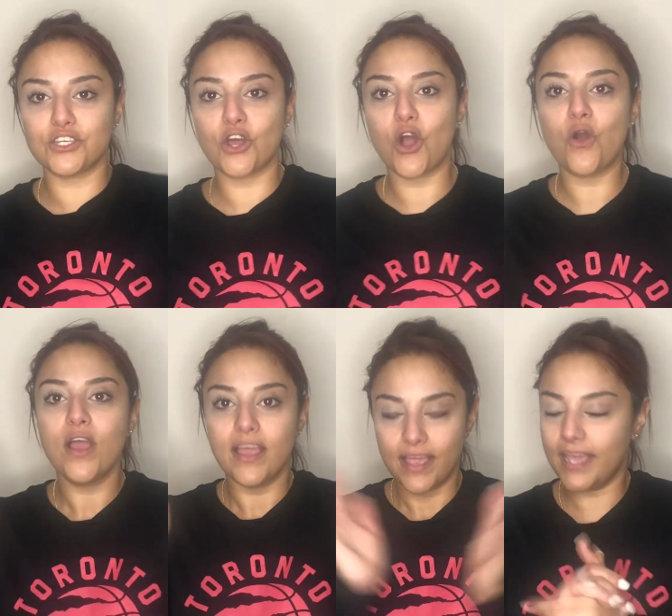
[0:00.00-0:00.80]
to know.
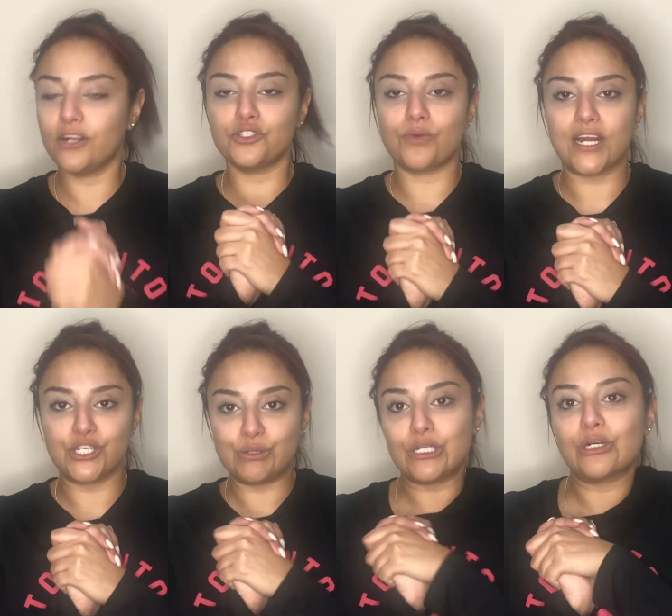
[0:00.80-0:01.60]
It'll
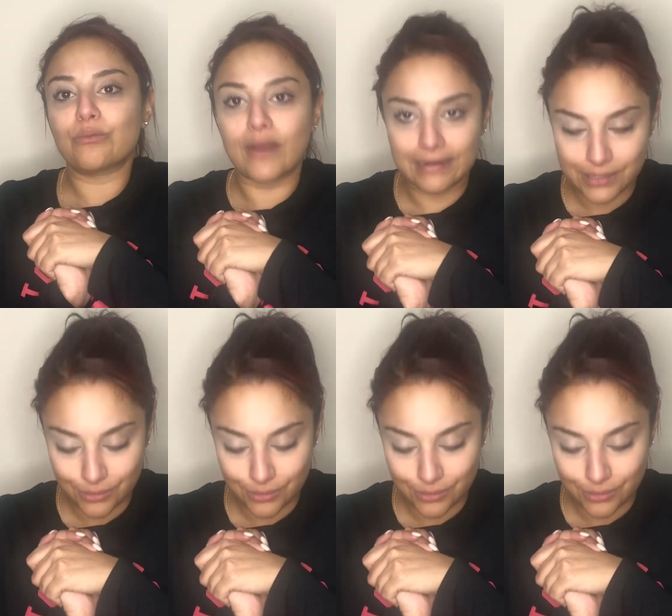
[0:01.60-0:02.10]
direct you in your right